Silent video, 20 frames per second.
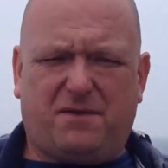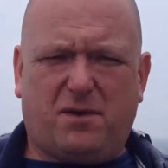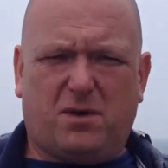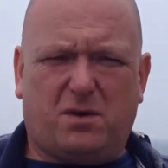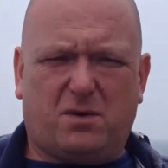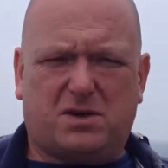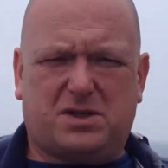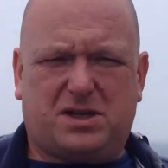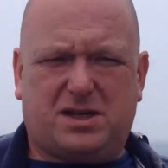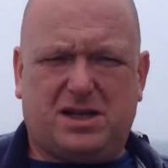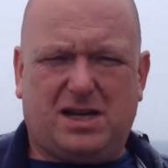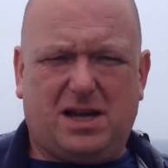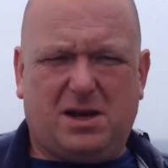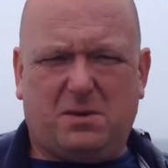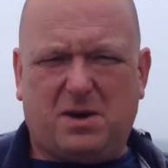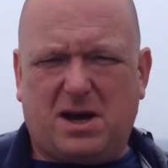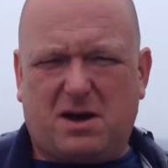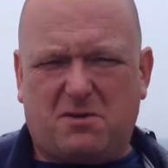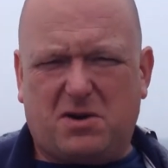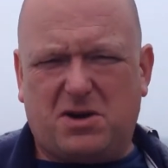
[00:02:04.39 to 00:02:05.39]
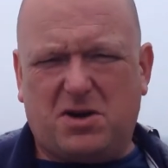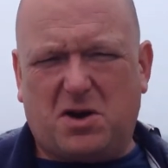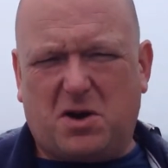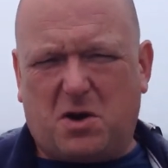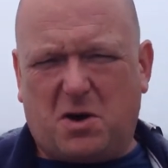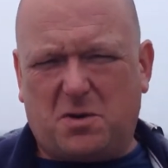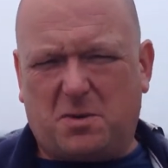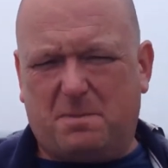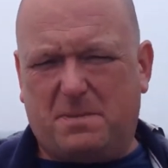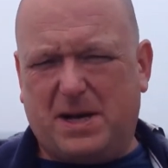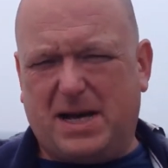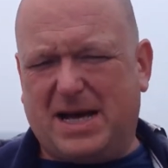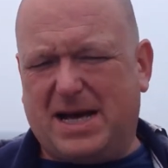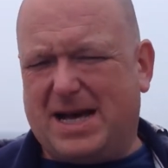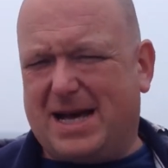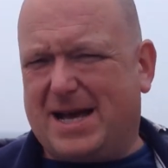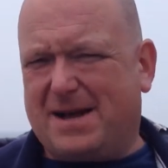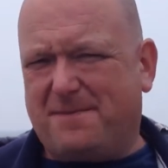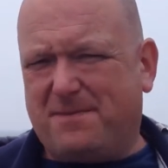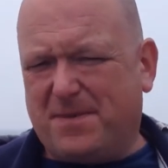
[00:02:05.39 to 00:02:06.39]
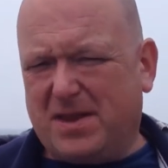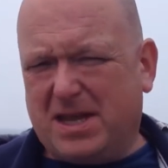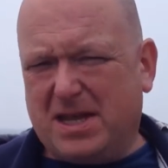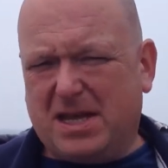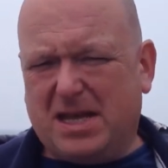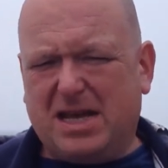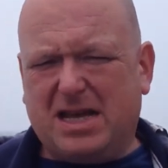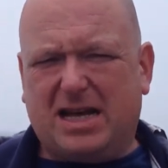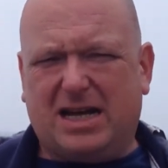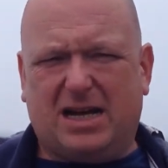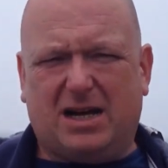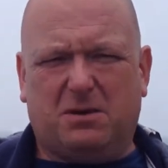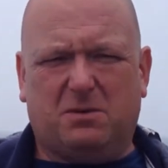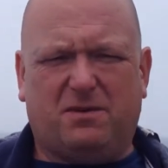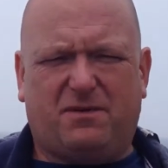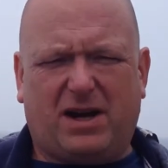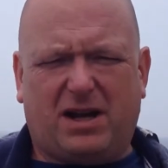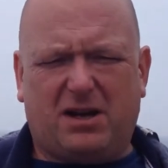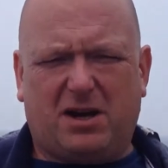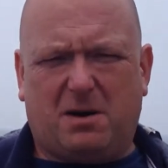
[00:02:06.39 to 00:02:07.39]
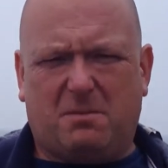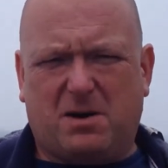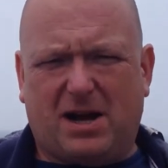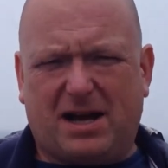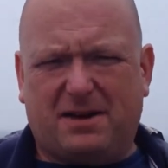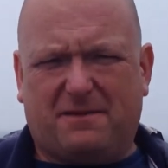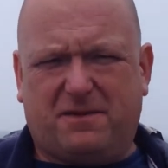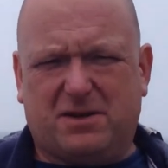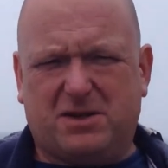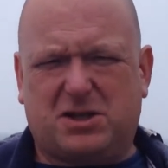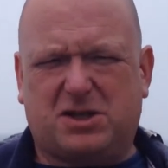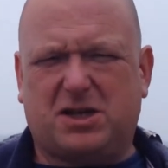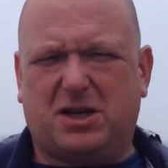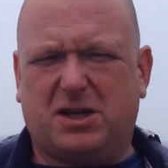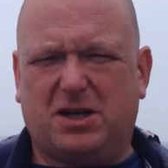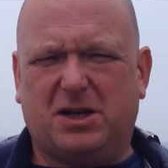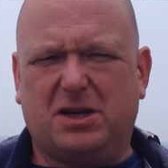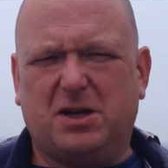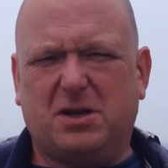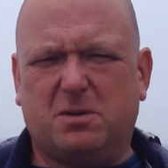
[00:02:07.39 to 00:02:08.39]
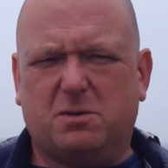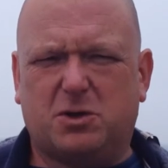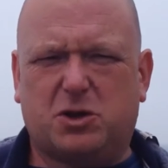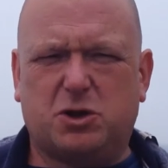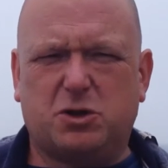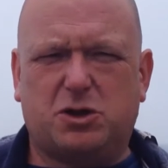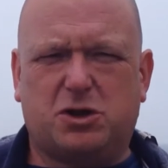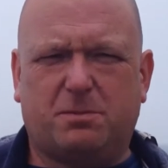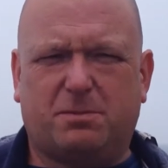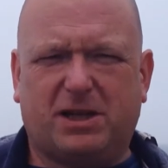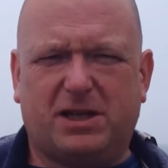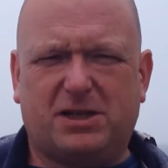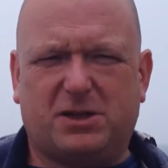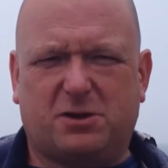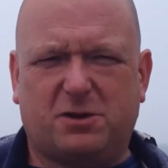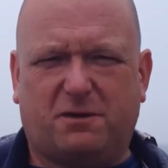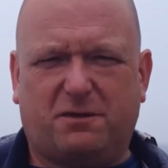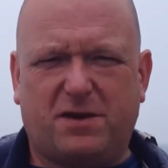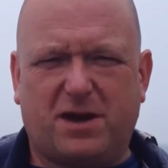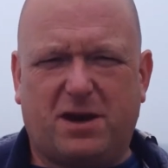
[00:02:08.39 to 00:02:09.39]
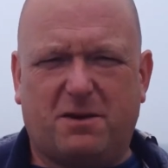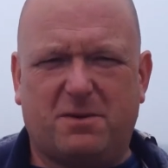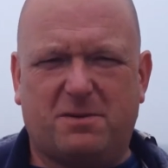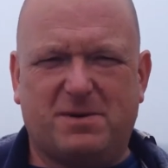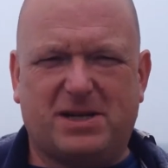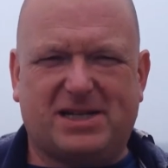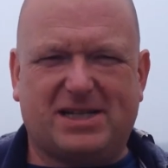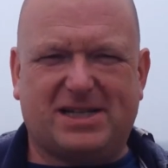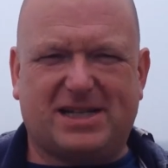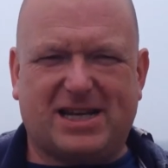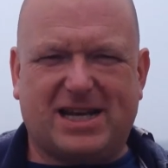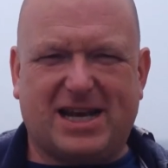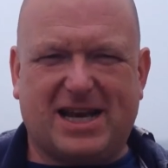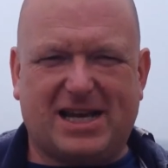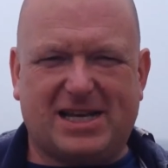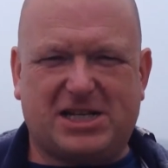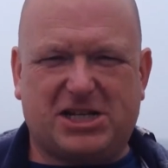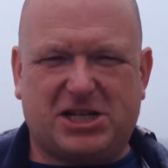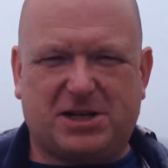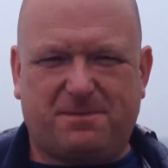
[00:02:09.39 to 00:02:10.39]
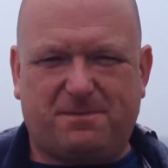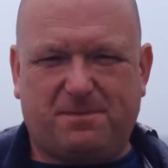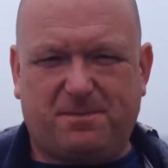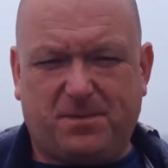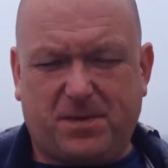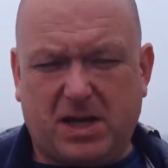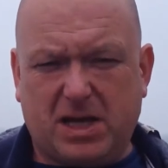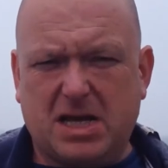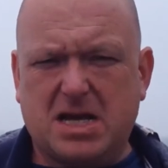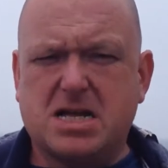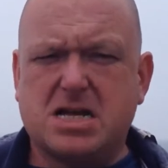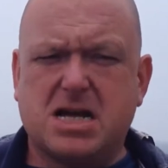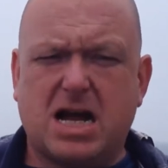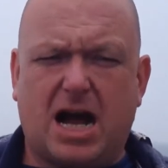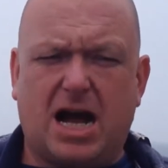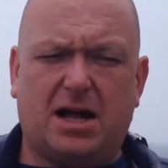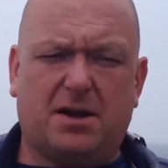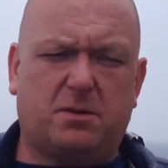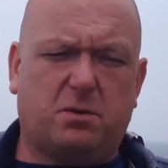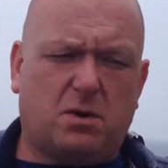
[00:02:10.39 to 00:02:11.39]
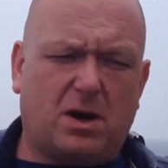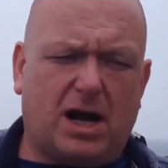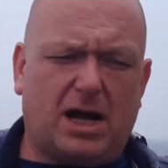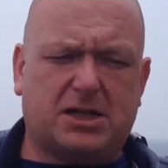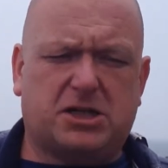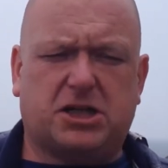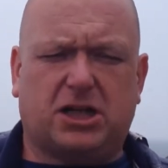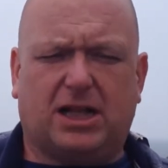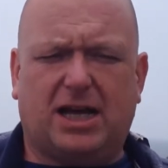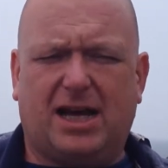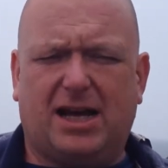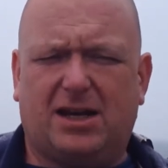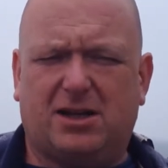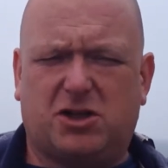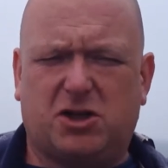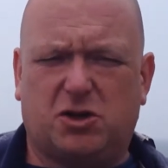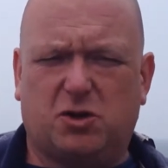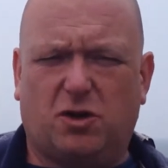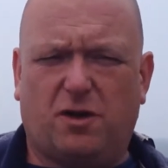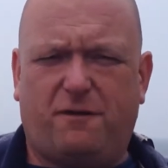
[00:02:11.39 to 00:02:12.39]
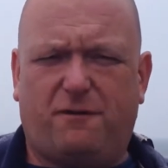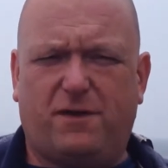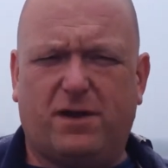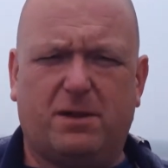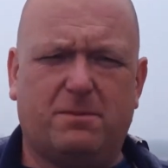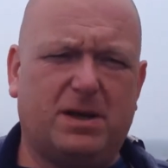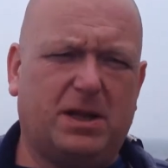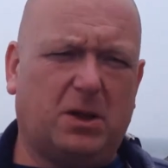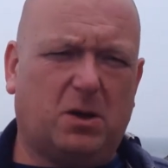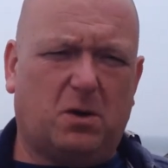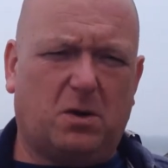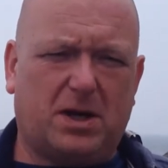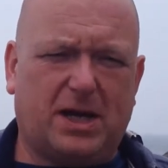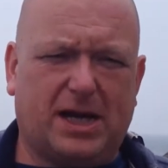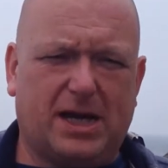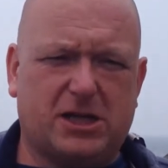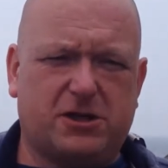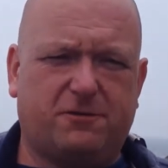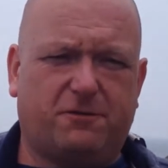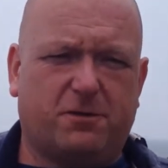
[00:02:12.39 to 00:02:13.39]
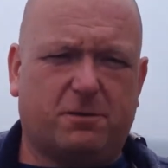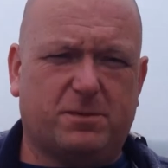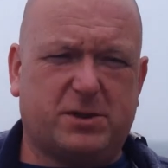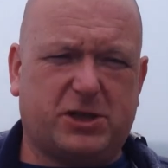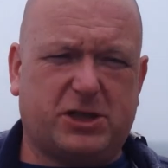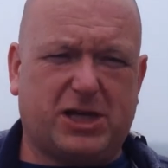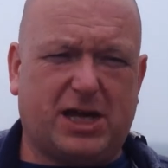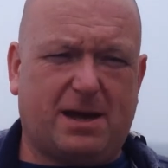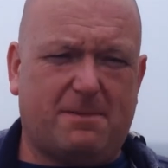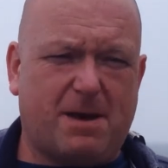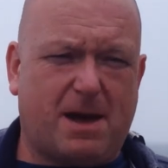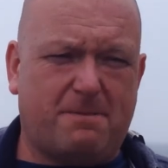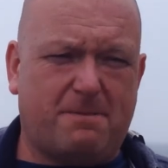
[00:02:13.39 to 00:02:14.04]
folks, here we are at North Bay. Uh, we've had our breakfast, we're suitably stuffed out with Mrs H. Yeah. And we're actually at another filming location from the same